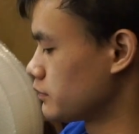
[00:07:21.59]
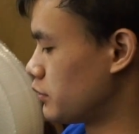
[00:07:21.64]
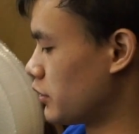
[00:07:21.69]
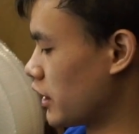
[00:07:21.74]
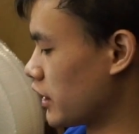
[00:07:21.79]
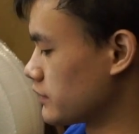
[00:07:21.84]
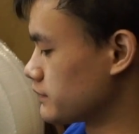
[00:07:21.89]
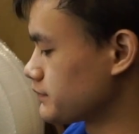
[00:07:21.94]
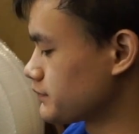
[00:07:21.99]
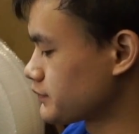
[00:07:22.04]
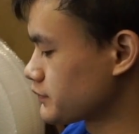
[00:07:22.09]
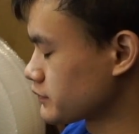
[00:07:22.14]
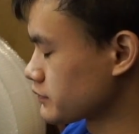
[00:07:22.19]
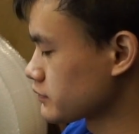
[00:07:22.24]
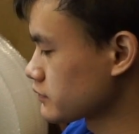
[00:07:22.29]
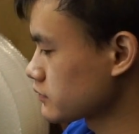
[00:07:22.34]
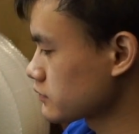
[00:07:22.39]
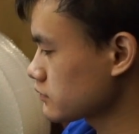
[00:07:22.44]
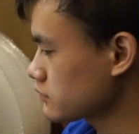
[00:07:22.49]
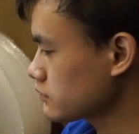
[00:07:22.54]
But
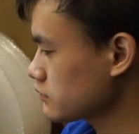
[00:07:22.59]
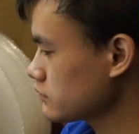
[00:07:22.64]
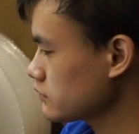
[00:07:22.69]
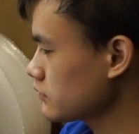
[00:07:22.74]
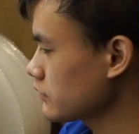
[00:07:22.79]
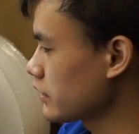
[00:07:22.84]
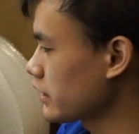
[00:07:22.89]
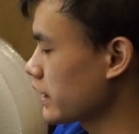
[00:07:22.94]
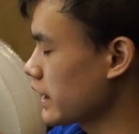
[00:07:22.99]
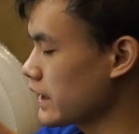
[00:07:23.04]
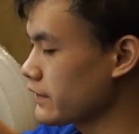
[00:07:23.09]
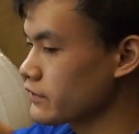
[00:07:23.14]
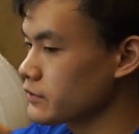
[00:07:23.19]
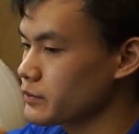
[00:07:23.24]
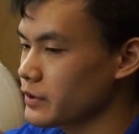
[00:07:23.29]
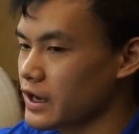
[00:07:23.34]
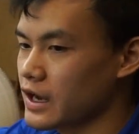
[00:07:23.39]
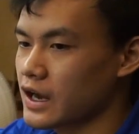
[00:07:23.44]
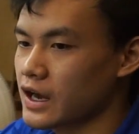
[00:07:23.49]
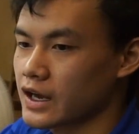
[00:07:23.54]

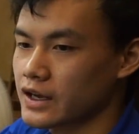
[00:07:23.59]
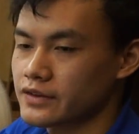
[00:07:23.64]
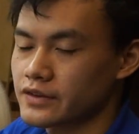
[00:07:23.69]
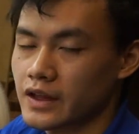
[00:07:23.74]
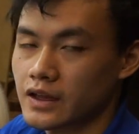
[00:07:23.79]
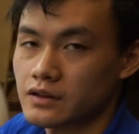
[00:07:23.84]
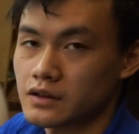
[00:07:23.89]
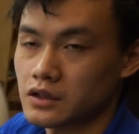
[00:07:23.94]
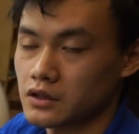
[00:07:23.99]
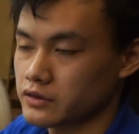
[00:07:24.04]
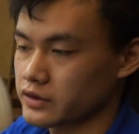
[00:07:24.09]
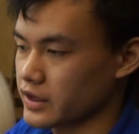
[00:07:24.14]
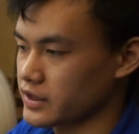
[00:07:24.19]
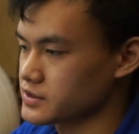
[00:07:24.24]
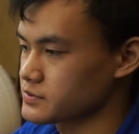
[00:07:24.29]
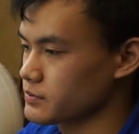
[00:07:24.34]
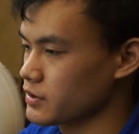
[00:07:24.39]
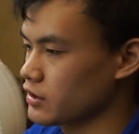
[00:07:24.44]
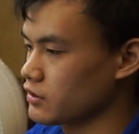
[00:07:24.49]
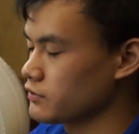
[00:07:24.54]
even behind that little
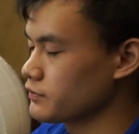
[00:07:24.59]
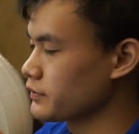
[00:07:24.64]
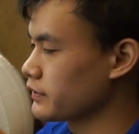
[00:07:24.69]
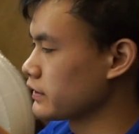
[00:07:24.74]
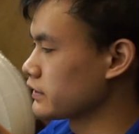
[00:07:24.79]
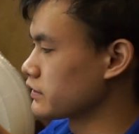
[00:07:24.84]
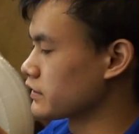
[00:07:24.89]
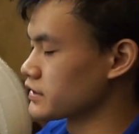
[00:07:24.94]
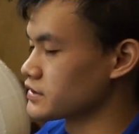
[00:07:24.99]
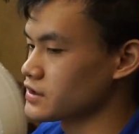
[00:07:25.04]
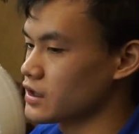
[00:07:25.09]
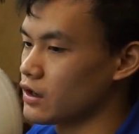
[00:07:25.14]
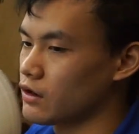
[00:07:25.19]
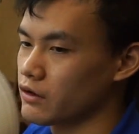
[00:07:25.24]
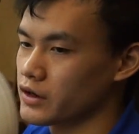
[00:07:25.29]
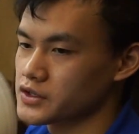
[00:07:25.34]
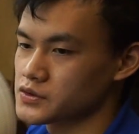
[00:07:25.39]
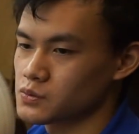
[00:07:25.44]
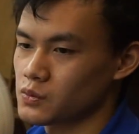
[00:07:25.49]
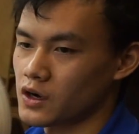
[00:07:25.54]
gizmo, there's
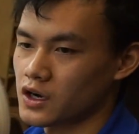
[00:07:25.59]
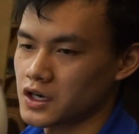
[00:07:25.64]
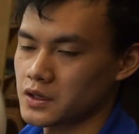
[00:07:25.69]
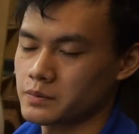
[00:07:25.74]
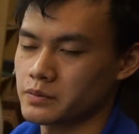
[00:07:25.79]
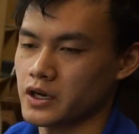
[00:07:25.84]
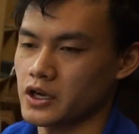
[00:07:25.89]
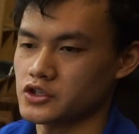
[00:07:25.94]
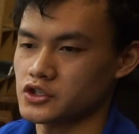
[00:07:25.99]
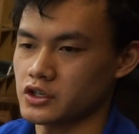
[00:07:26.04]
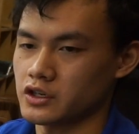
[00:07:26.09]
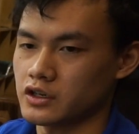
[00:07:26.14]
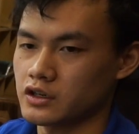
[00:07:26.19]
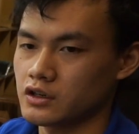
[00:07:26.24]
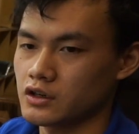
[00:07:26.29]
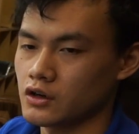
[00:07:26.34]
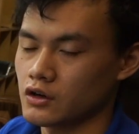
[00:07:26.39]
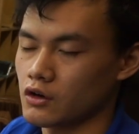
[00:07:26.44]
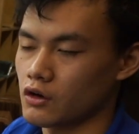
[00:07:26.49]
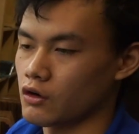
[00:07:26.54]
always water pressure
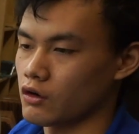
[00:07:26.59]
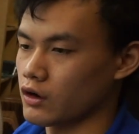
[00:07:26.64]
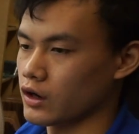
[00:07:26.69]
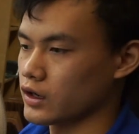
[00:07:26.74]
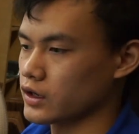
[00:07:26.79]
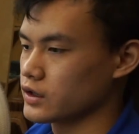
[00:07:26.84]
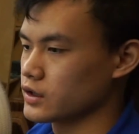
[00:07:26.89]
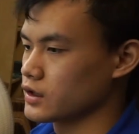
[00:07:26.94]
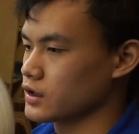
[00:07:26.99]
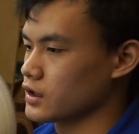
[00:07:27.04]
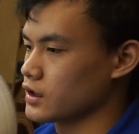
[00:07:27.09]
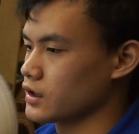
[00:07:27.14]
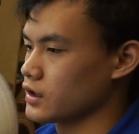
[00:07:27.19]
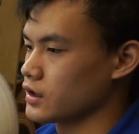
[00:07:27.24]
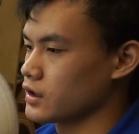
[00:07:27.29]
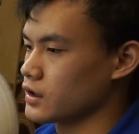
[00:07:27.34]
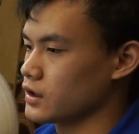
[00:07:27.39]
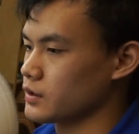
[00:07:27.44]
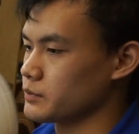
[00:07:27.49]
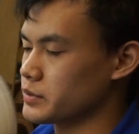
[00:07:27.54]
or
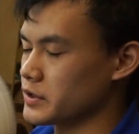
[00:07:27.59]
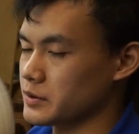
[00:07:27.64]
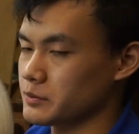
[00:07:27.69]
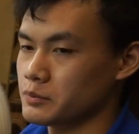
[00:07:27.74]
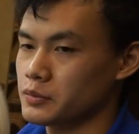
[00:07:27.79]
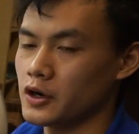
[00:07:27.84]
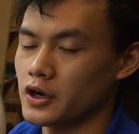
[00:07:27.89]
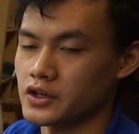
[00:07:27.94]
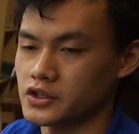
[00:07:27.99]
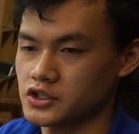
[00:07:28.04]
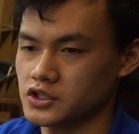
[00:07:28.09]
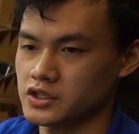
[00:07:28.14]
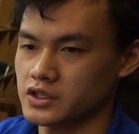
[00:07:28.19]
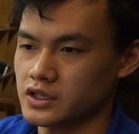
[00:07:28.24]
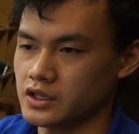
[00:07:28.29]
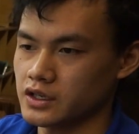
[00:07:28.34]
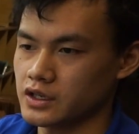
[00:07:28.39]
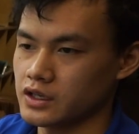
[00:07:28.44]
being pushed